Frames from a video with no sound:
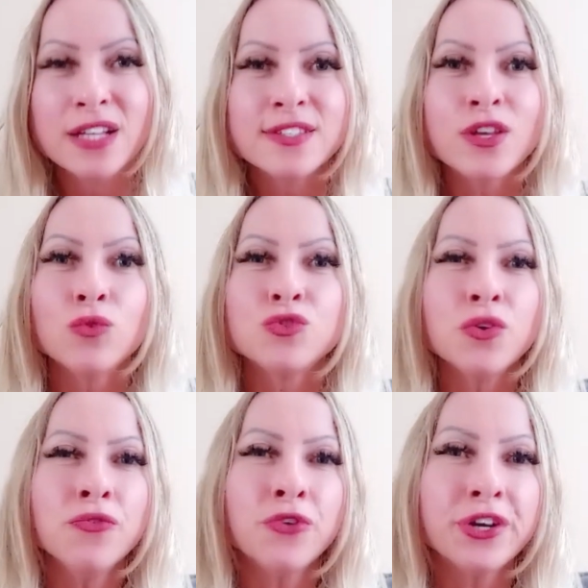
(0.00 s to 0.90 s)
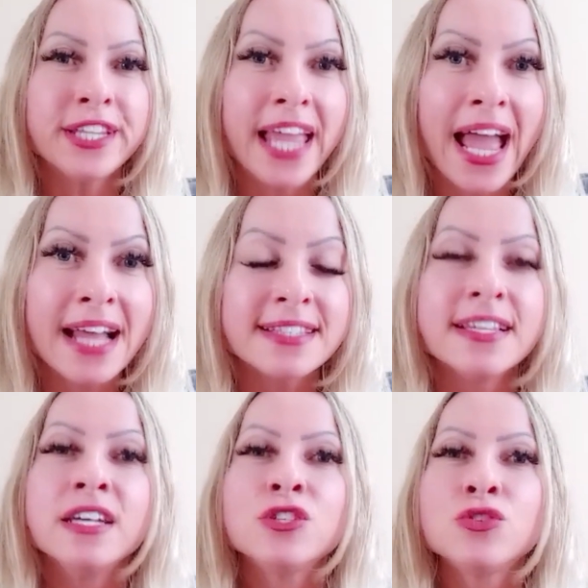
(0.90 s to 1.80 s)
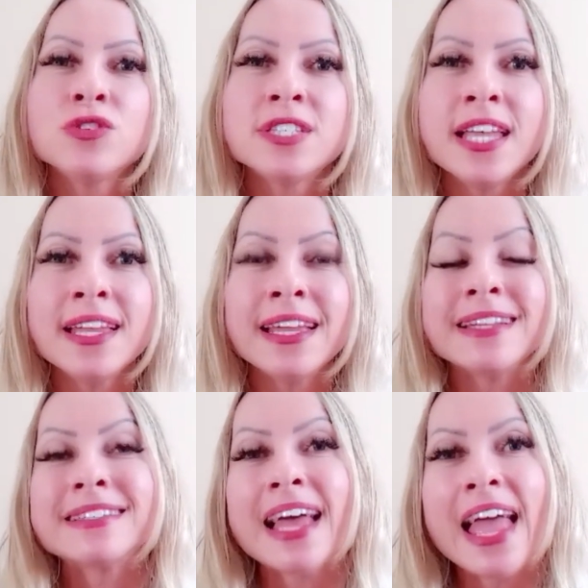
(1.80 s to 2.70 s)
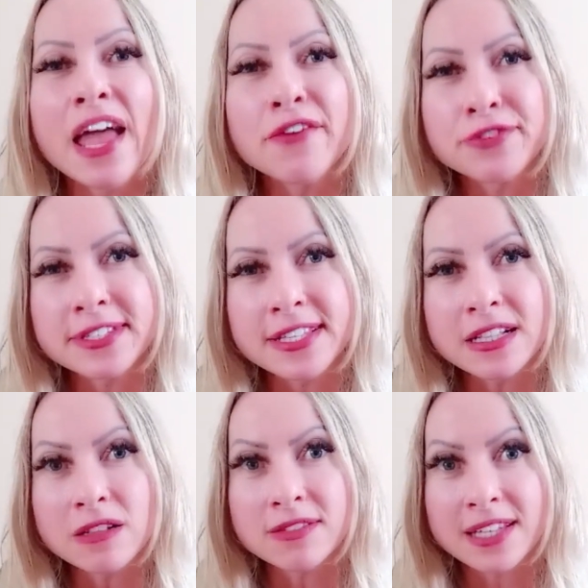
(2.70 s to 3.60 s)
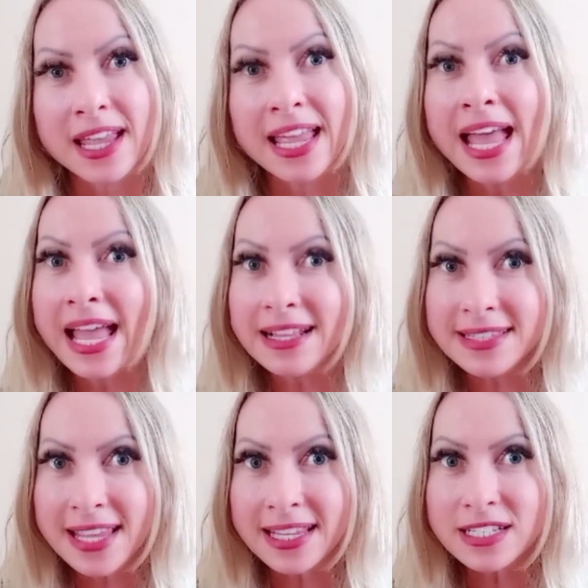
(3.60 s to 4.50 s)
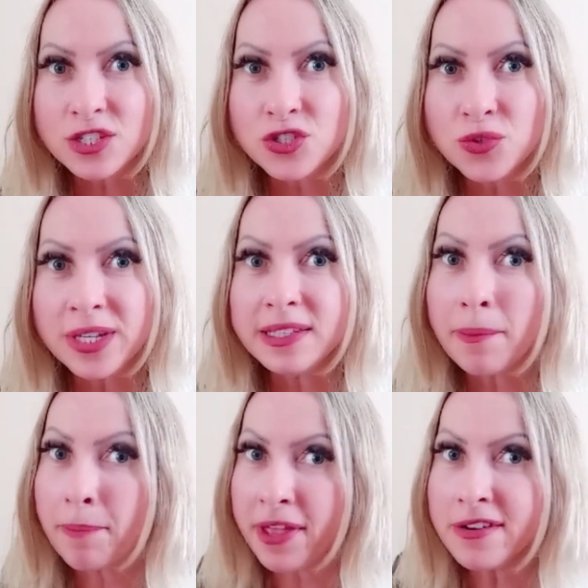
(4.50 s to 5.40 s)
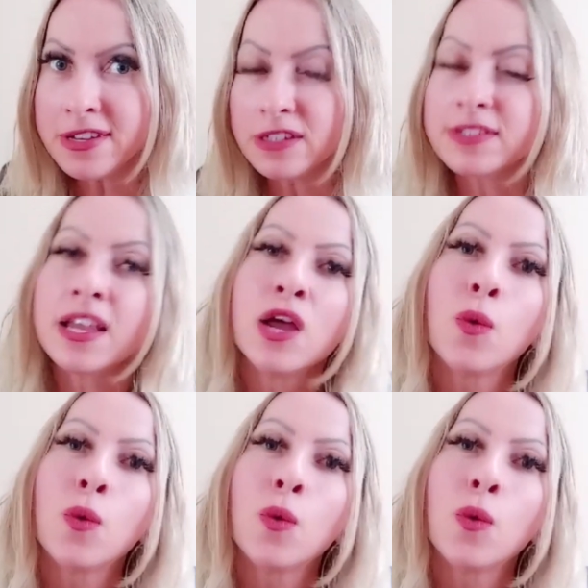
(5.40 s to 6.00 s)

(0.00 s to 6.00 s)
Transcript: So don't forget to take it every single day and take it during the period